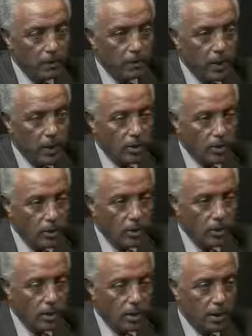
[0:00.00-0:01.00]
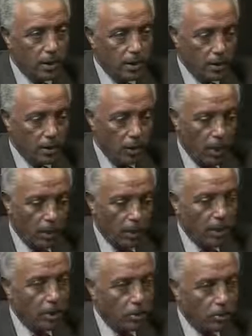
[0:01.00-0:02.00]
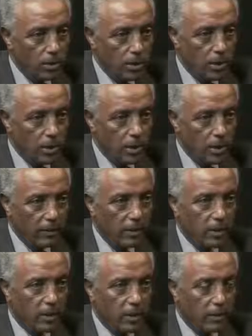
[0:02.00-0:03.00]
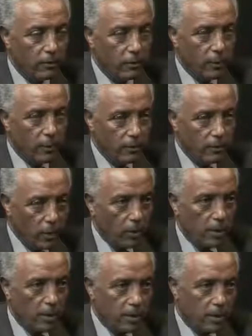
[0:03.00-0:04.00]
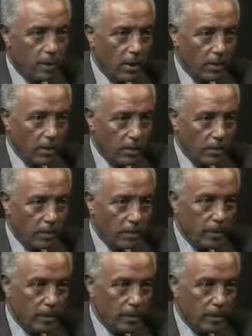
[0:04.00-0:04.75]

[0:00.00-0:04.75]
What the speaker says: that unity, equality and unity and diversity for development is our theme.